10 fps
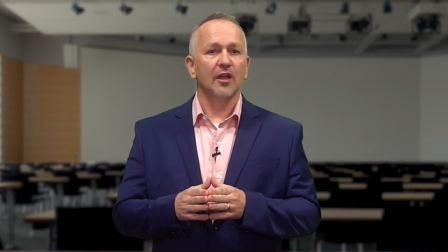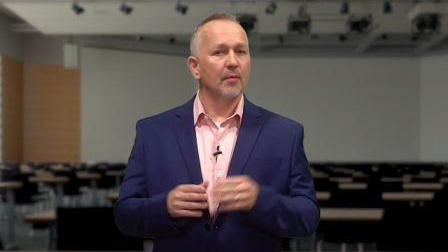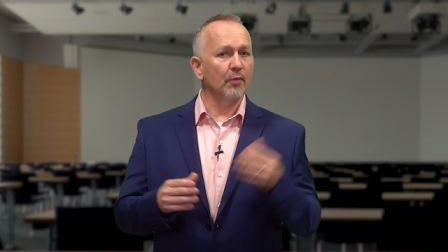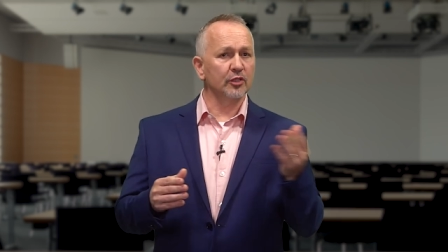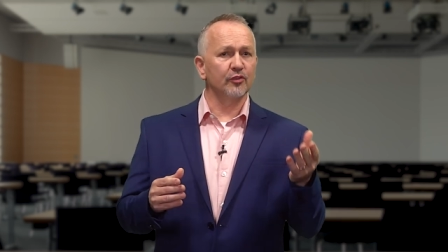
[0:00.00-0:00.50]

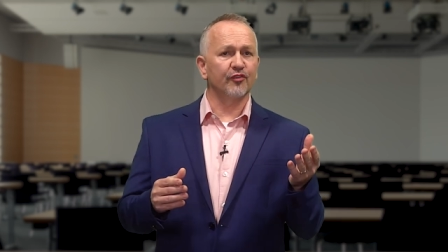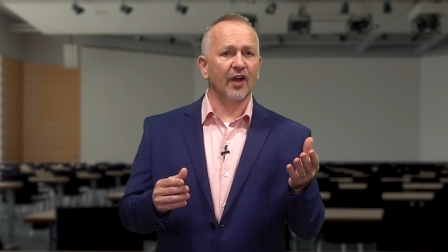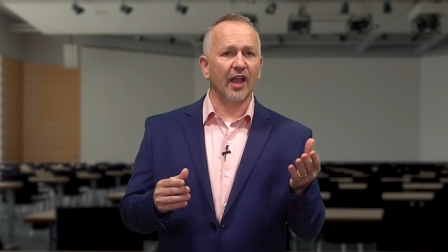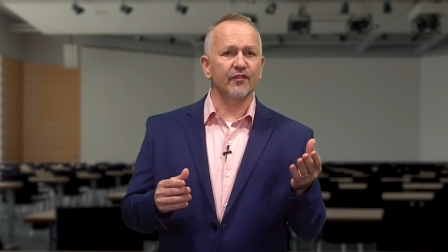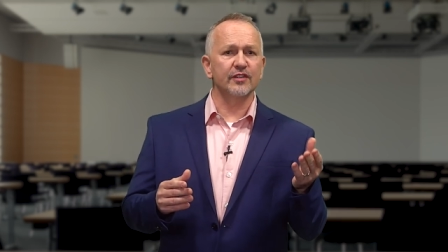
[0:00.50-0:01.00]
Module
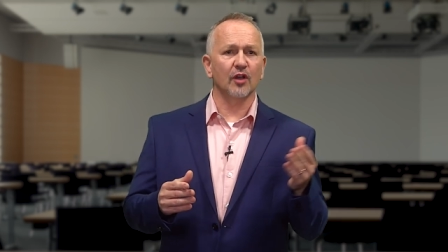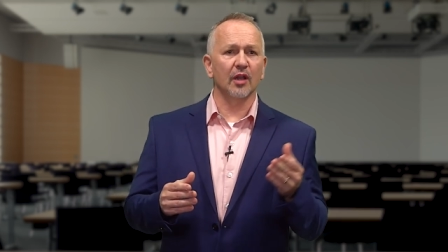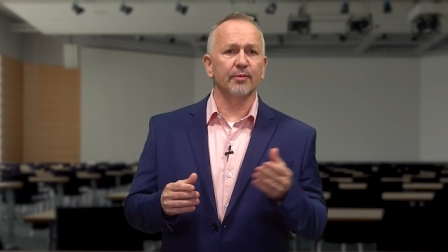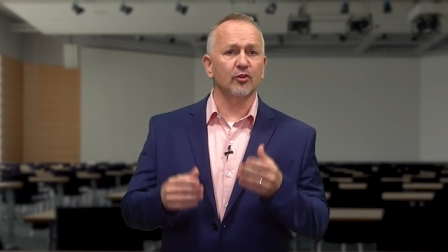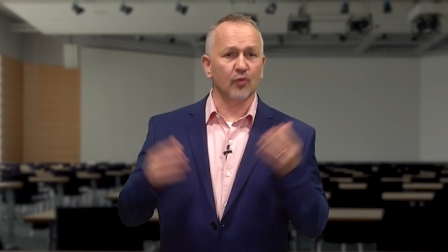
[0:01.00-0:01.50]
5 is all
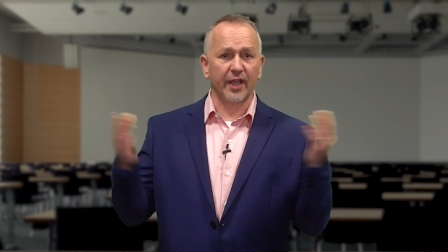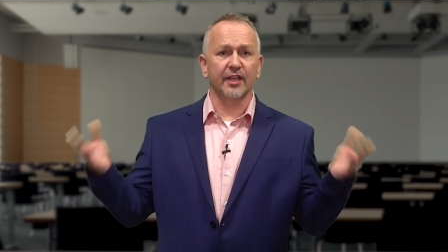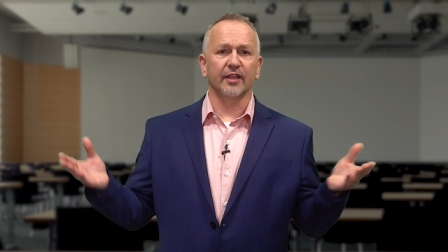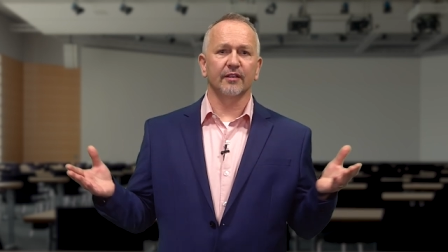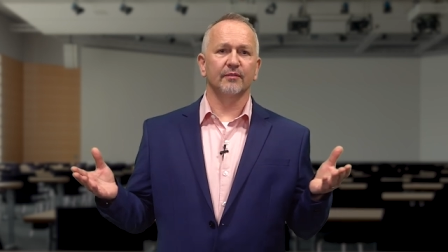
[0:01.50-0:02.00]
about writing.